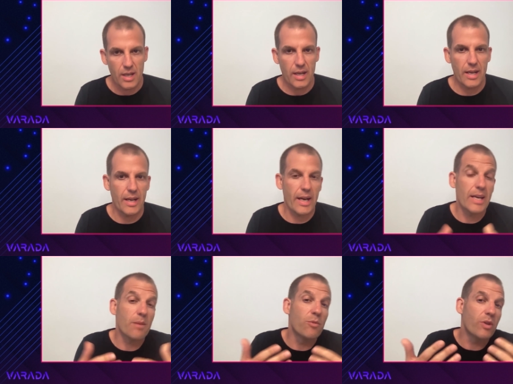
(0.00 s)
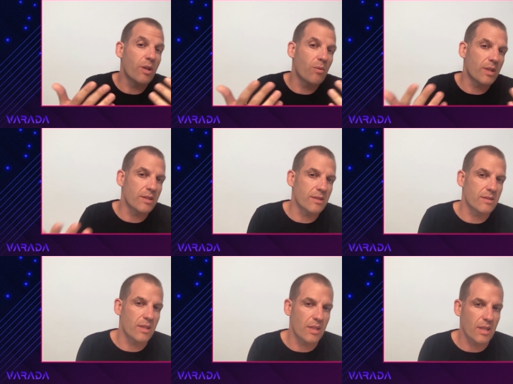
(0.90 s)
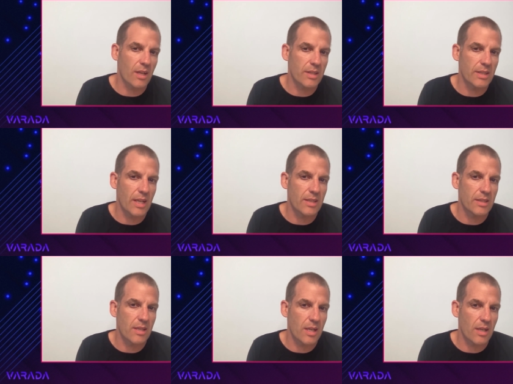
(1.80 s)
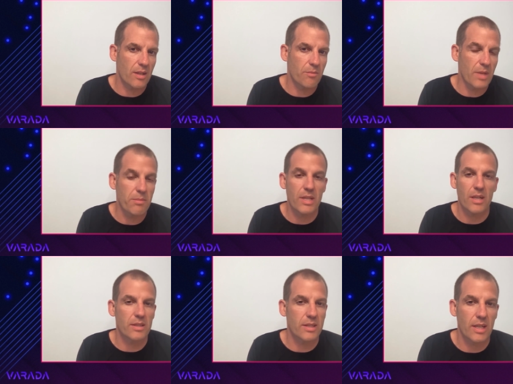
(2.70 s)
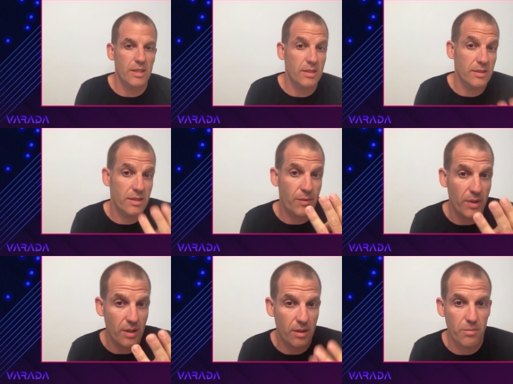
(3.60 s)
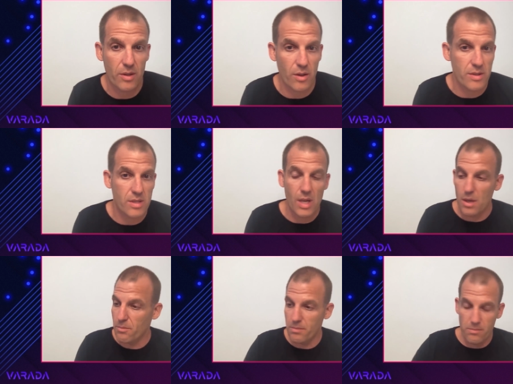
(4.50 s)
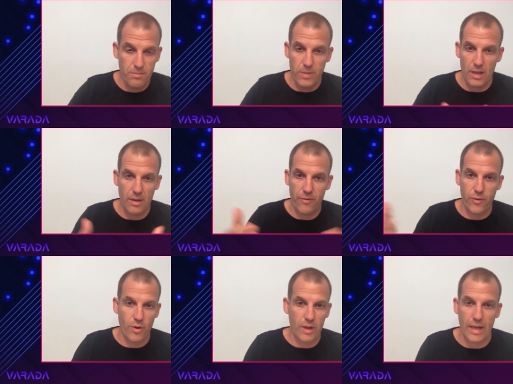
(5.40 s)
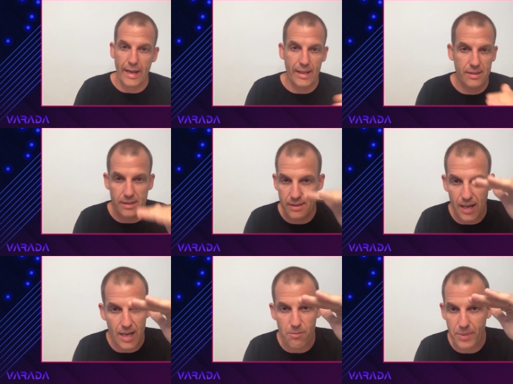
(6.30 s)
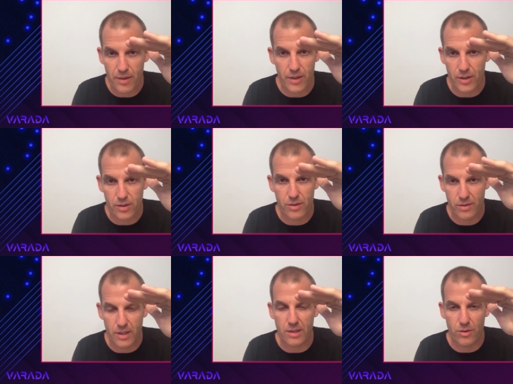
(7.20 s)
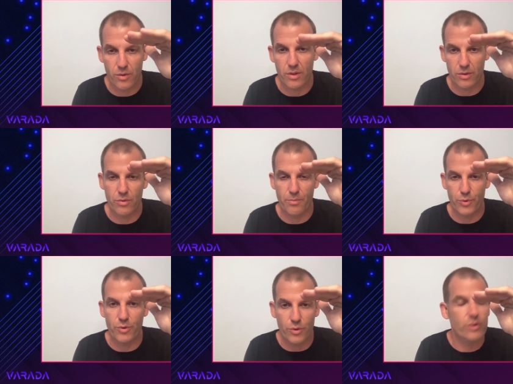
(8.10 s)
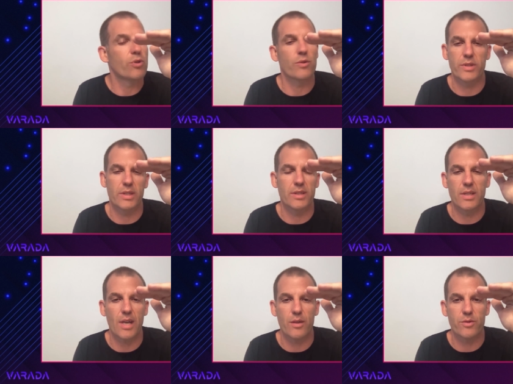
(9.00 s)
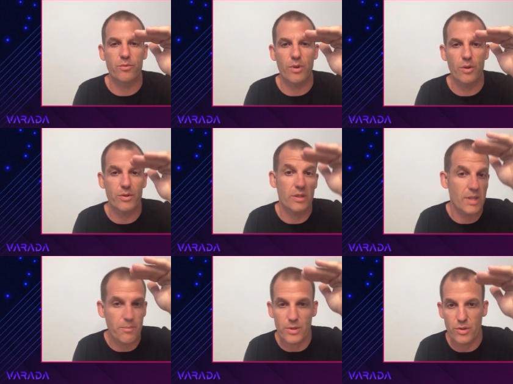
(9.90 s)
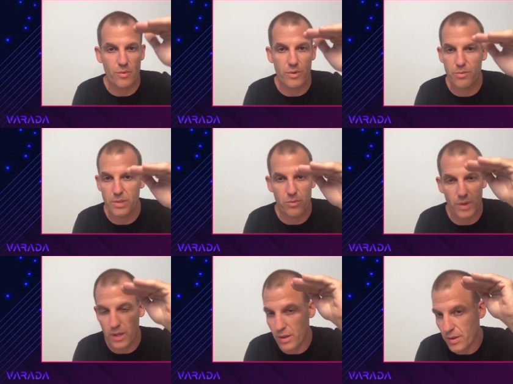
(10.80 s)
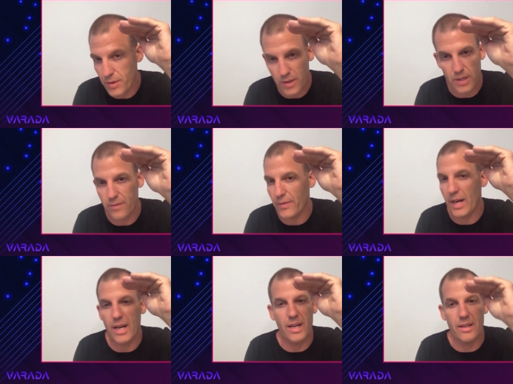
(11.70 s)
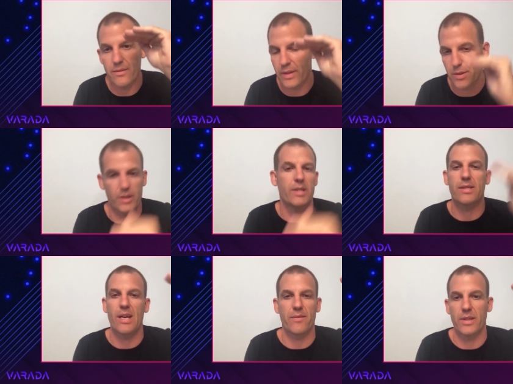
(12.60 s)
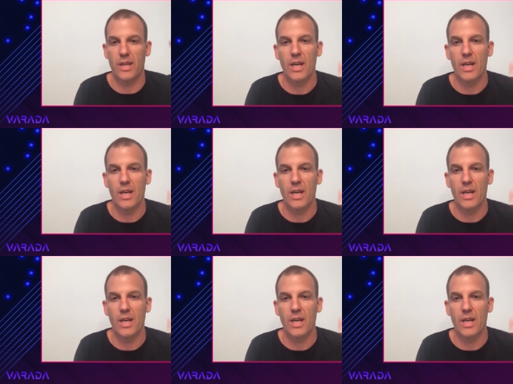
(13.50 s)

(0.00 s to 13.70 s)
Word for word: and I'm looking what is the cardinality there. Maybe the cardinality is three because uh, for like the time period that took to produce those 60,000 rows, the temperature was between 35 and 37.